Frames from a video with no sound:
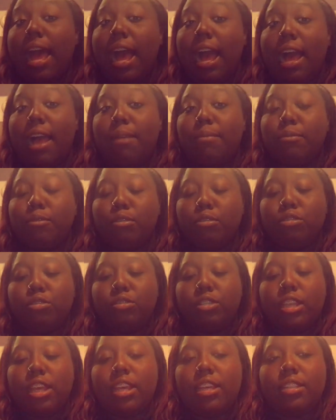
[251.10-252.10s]
I'm going
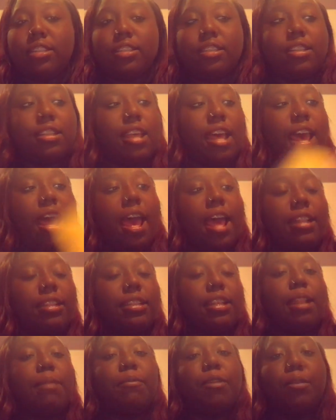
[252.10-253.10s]
to taste that
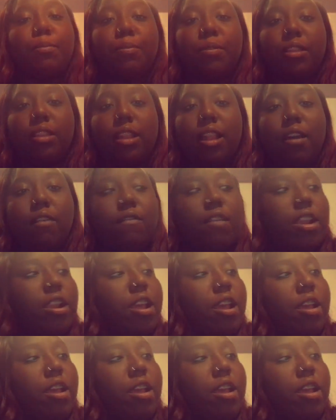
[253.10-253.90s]
and I'm going to pull it out right